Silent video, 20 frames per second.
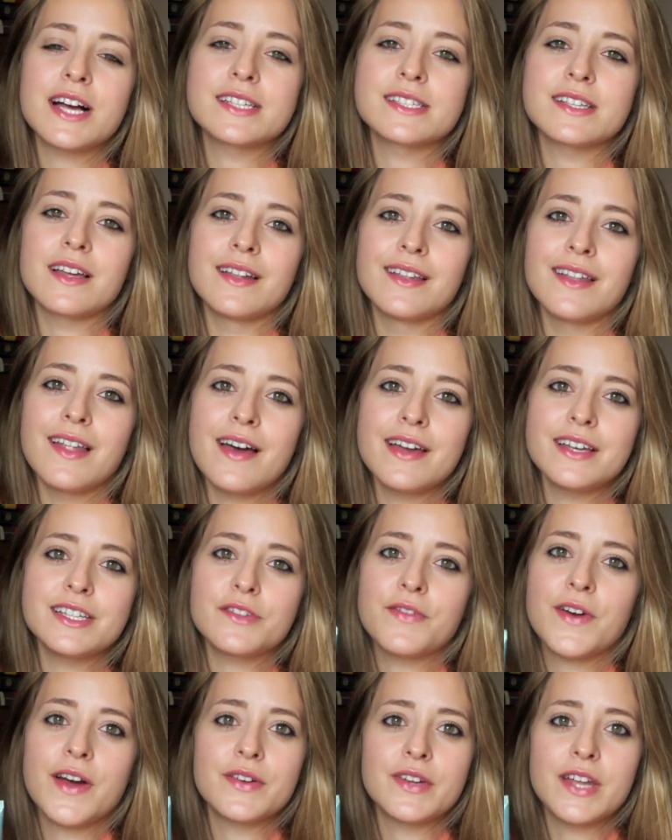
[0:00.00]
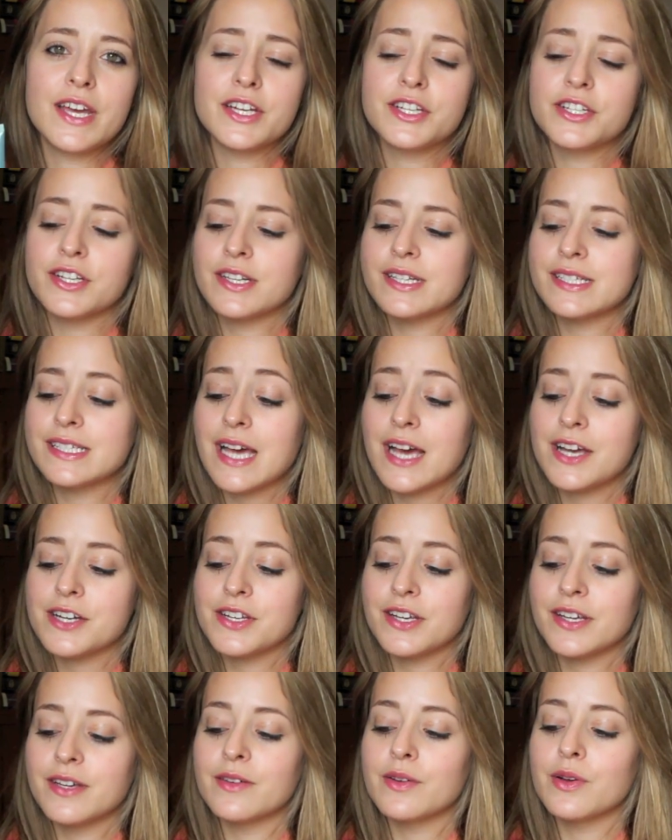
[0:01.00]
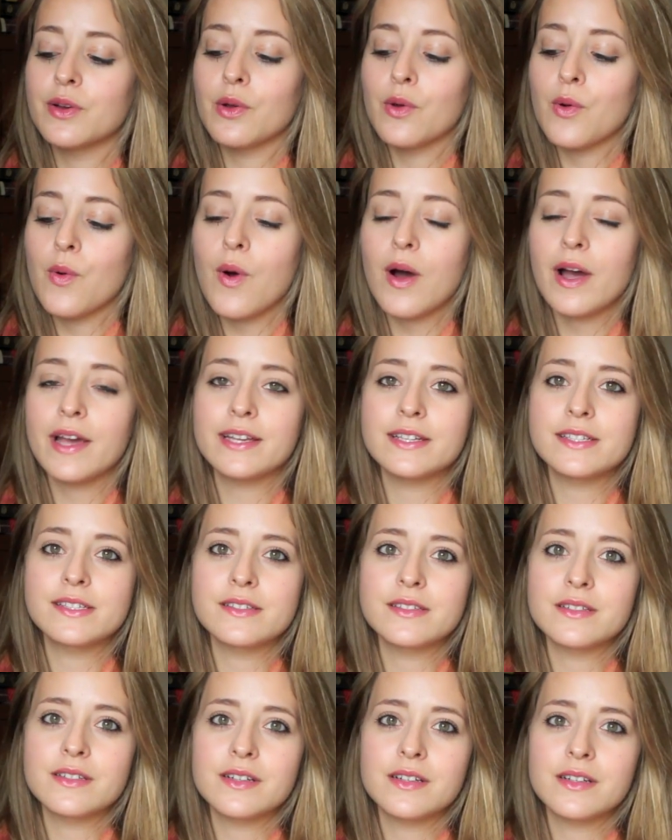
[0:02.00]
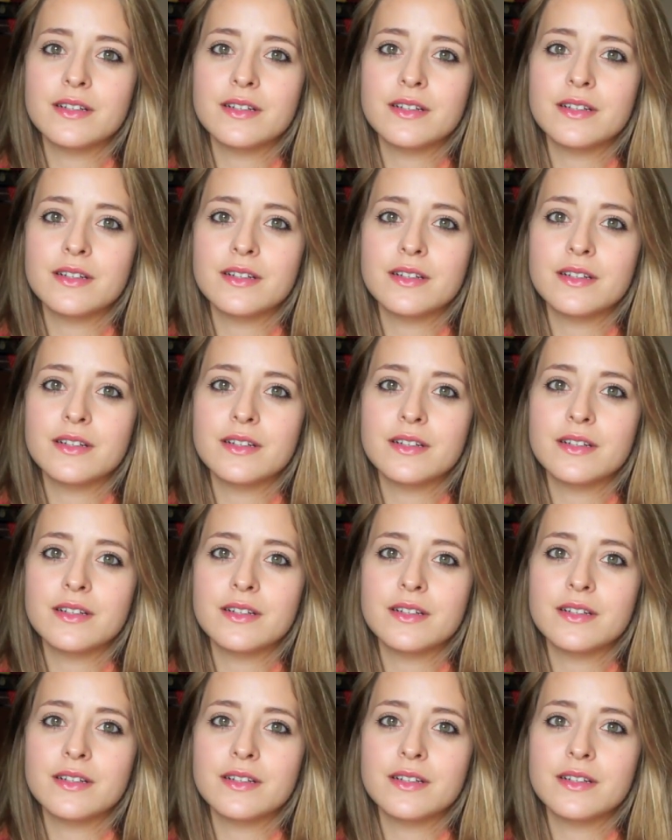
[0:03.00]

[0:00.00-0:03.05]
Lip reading: as a light foundation. It's actually quite